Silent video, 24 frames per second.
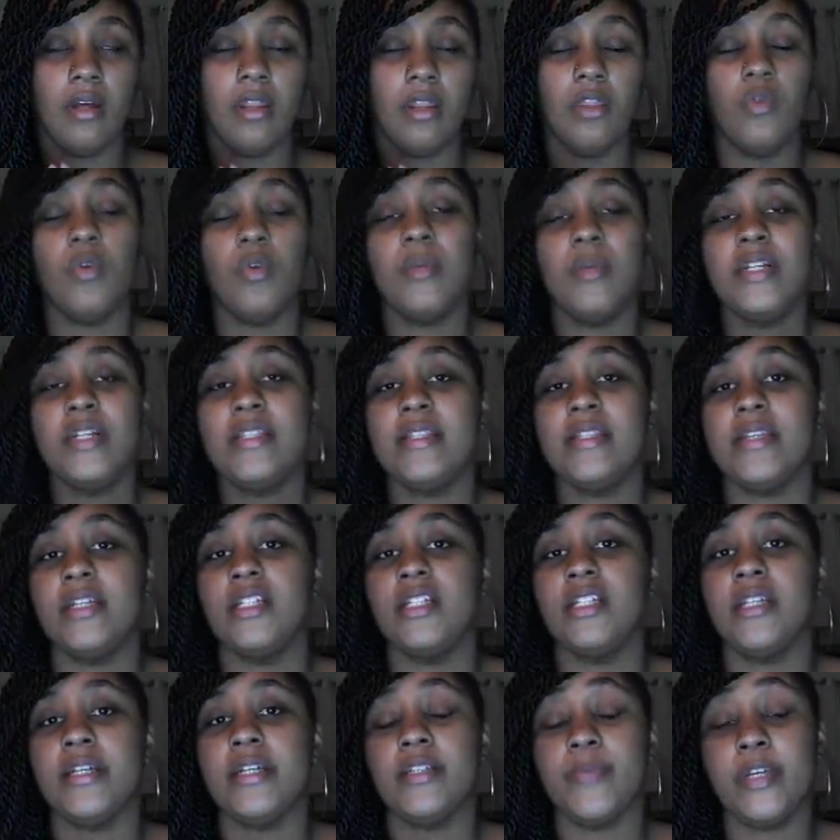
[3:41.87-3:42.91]
The woman said
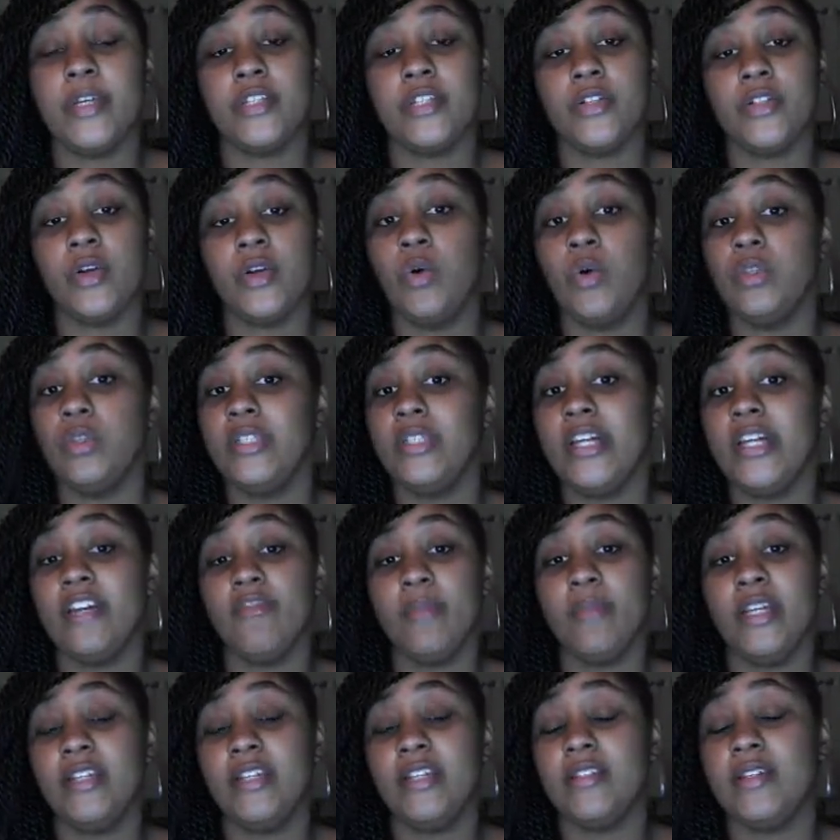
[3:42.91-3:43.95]
she had spent her whole life
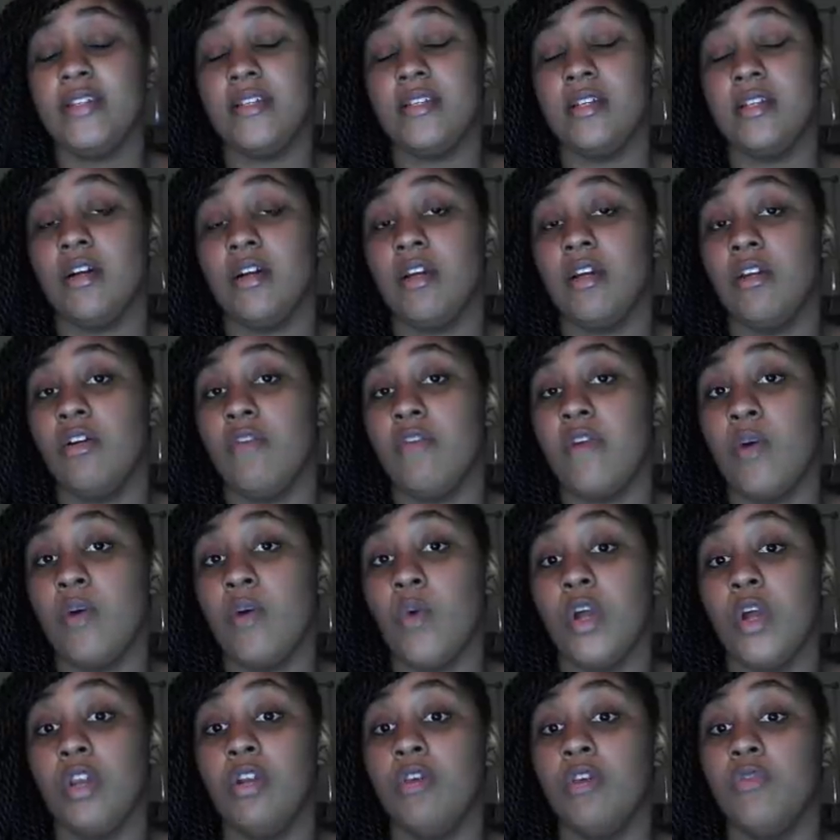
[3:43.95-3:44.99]
meditating on love and
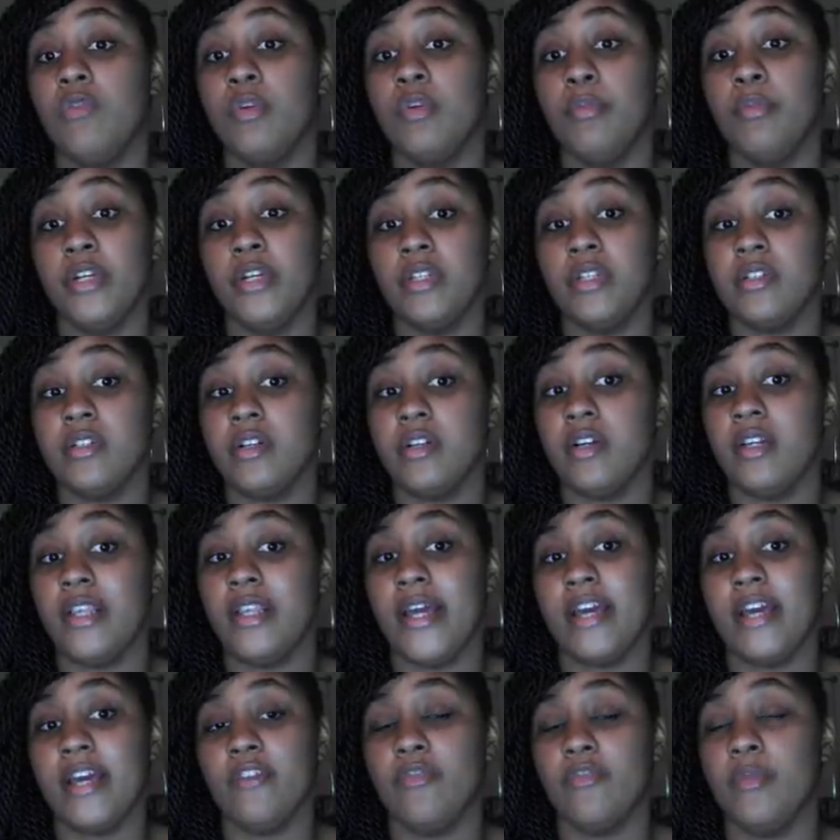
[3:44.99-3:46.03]
what love would bring to her
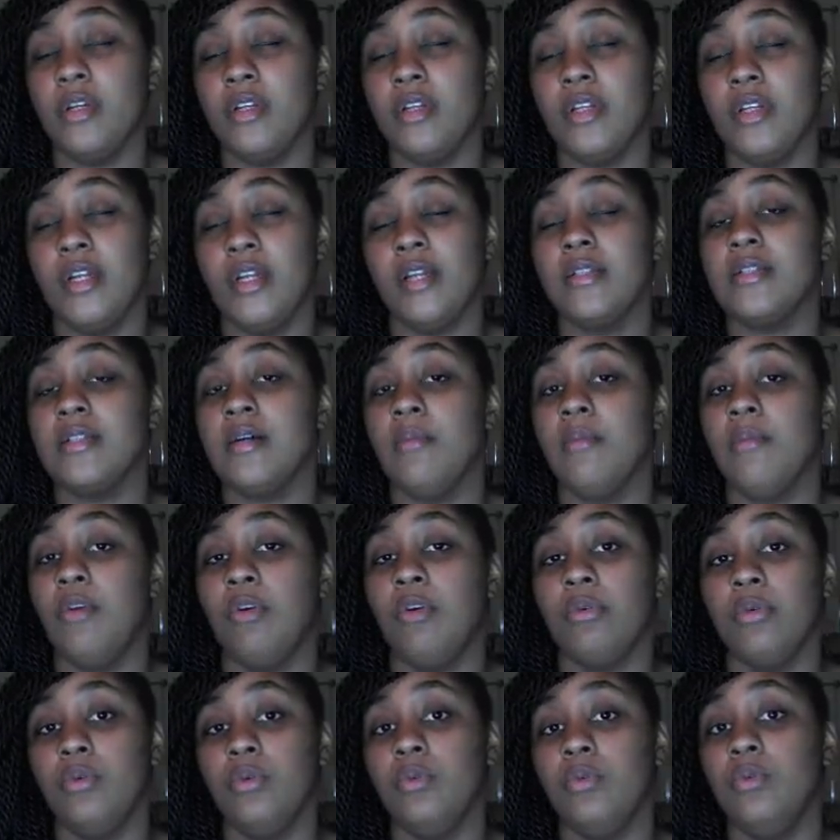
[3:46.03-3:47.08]
life, but not
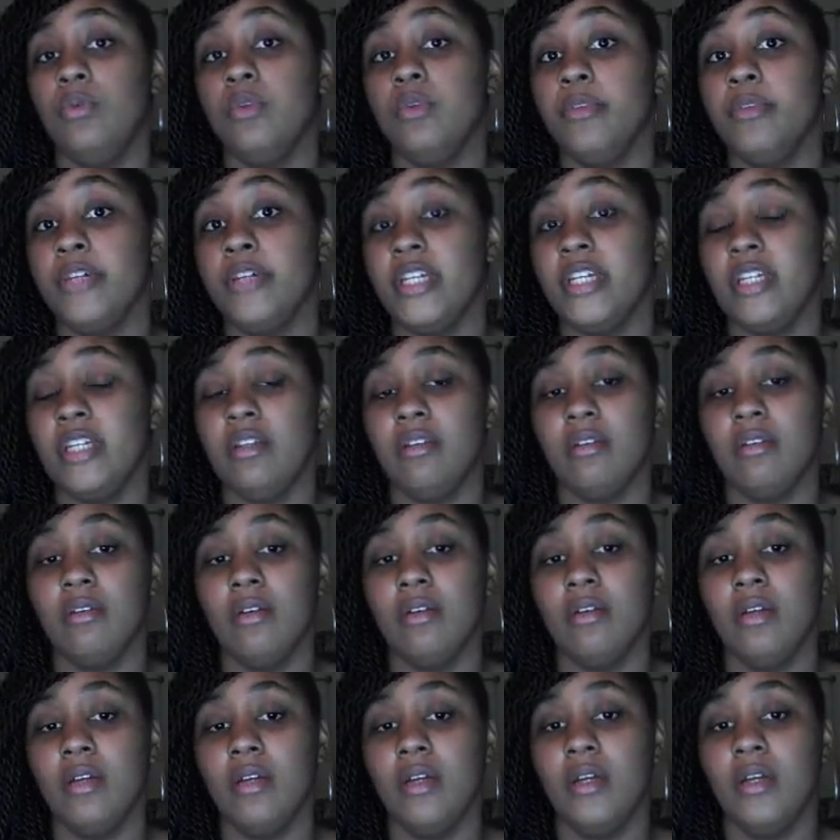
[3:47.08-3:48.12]
about who would bring it.
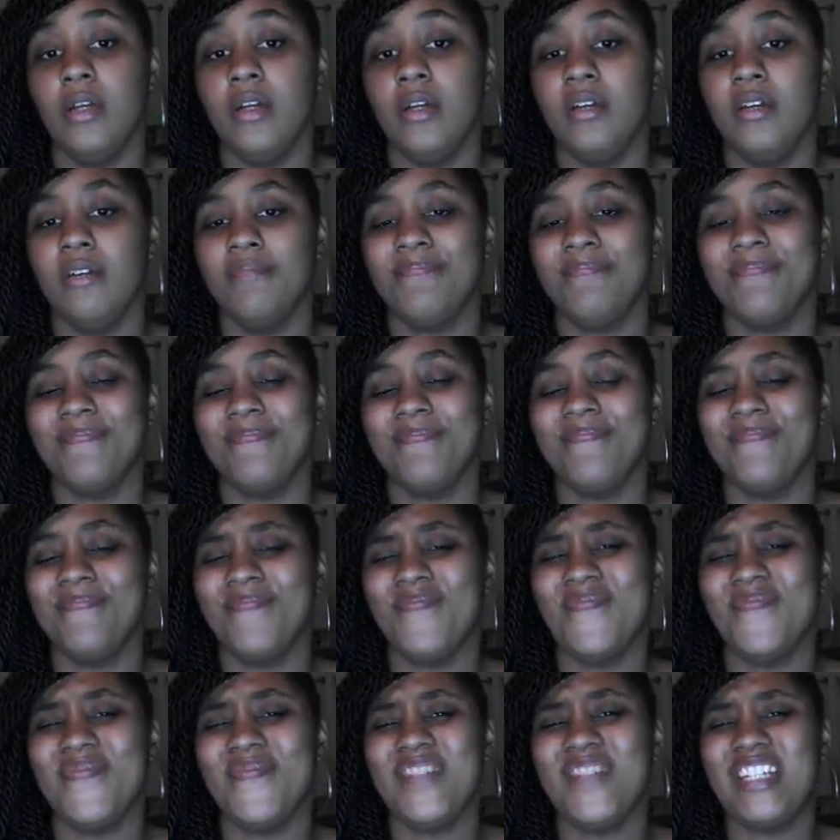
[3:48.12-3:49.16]

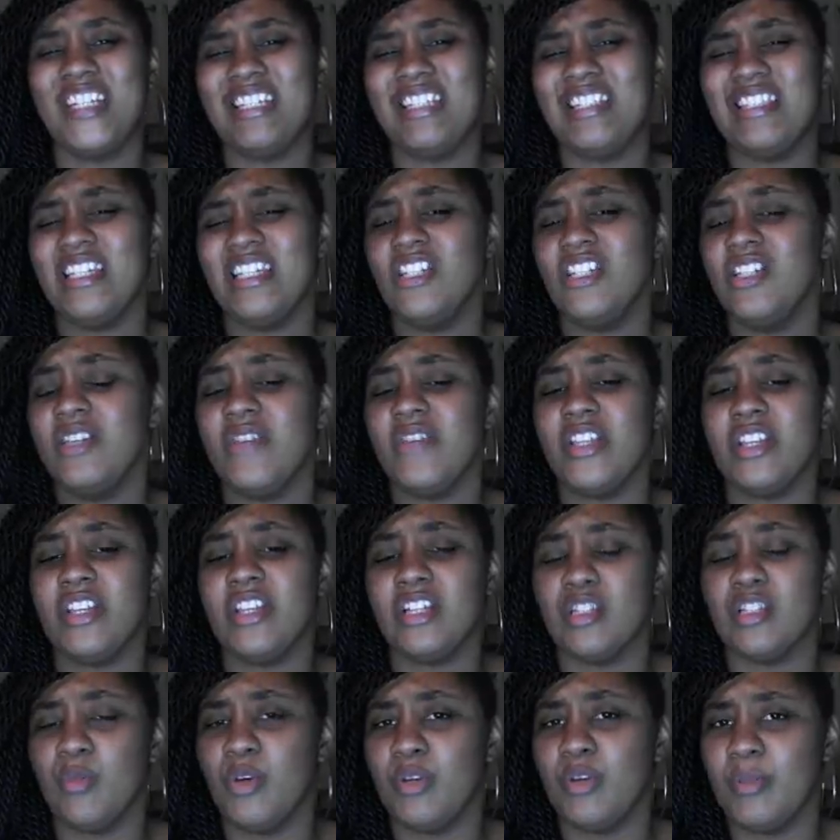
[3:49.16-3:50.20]
She said she never
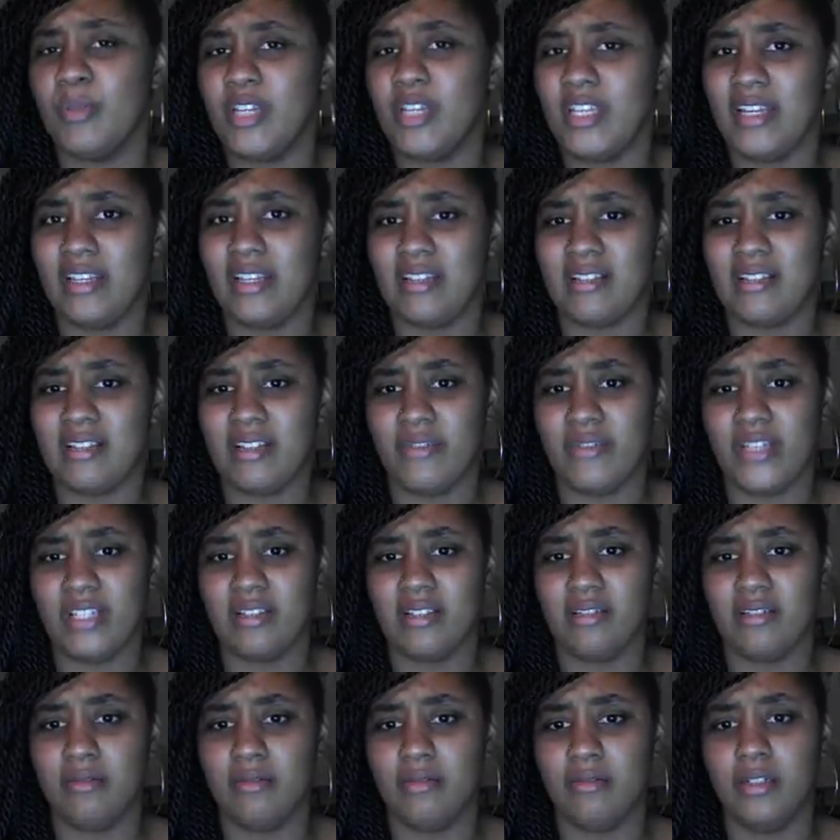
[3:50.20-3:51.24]
thought about the mechanics of
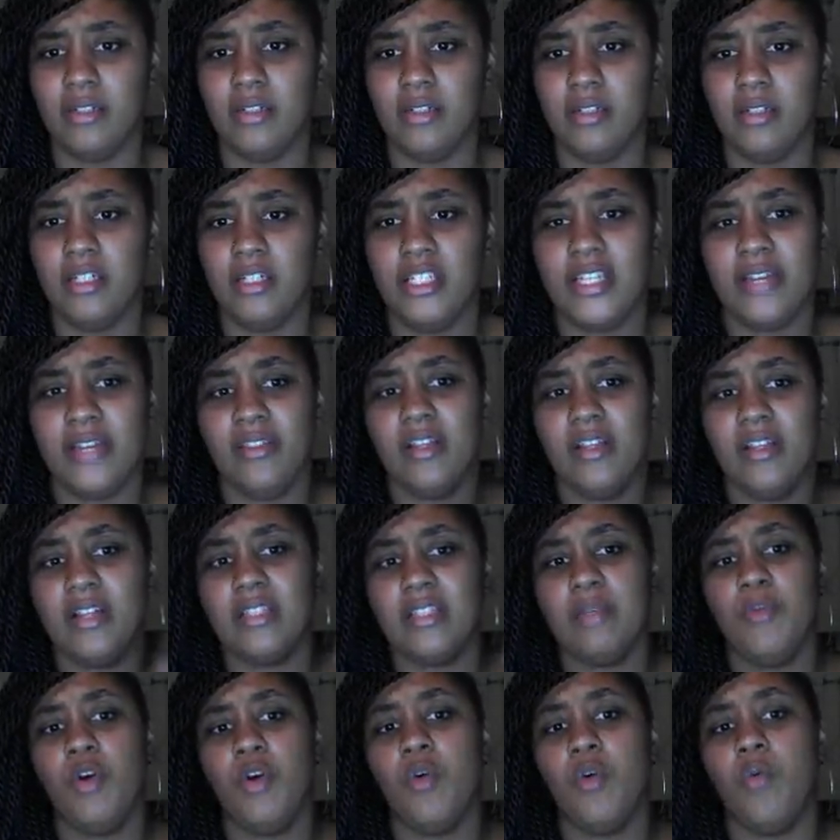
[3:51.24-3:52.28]
it. She had thought
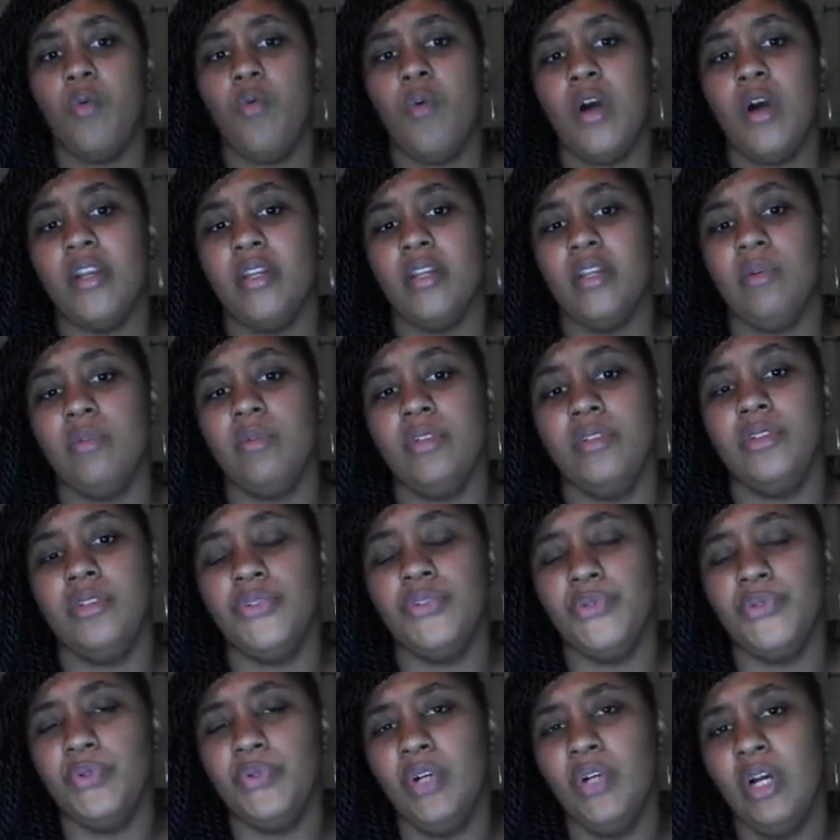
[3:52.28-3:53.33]
about what they would
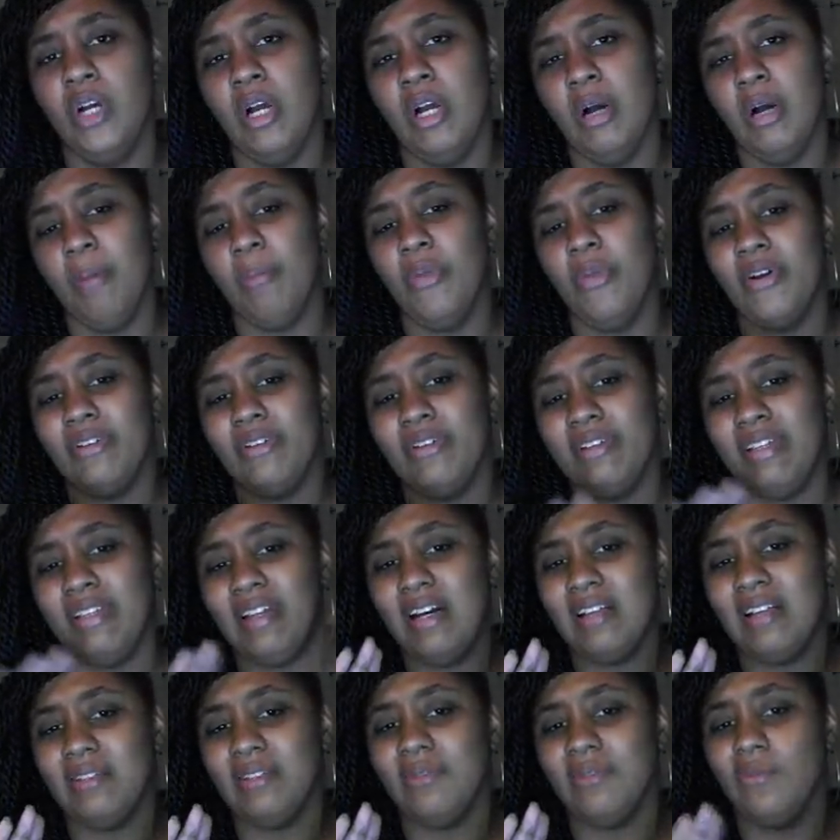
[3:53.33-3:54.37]
do, but
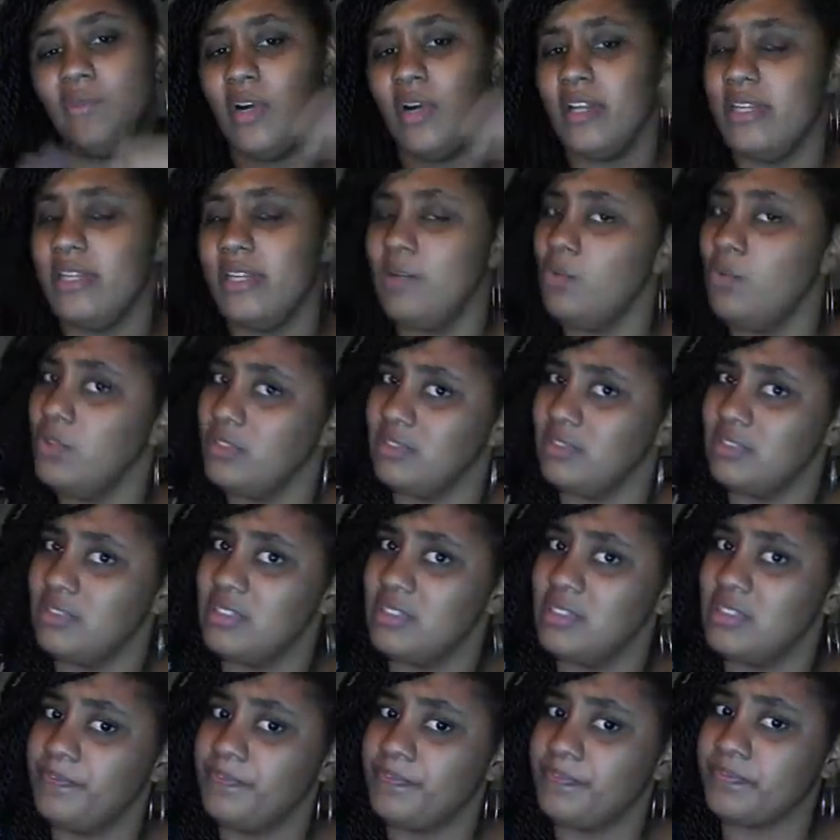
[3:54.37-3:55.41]
not what they
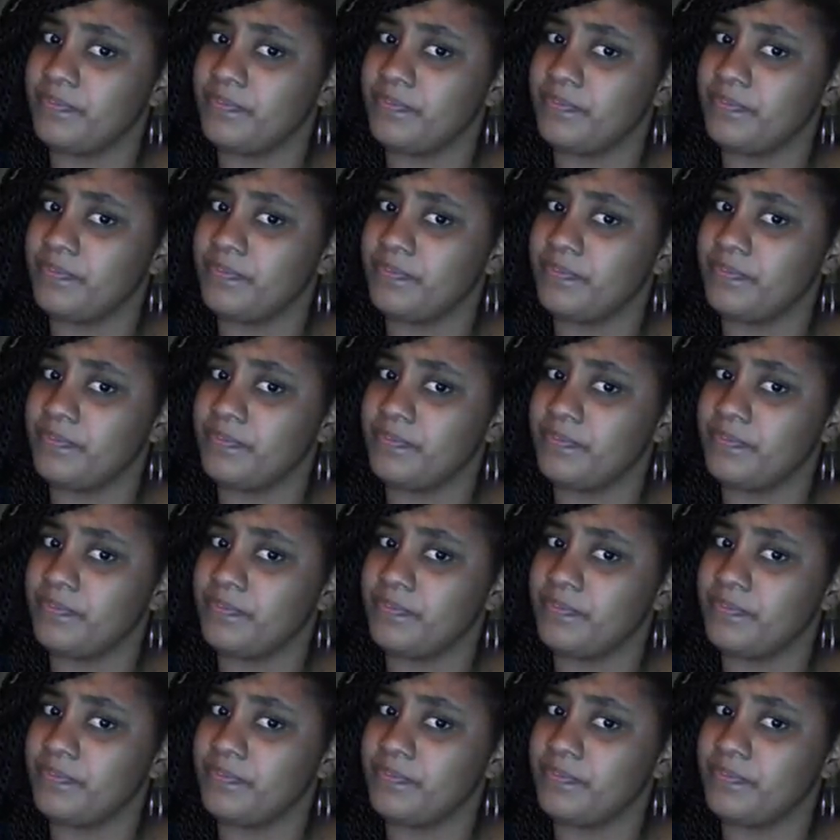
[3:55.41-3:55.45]
wouldn't.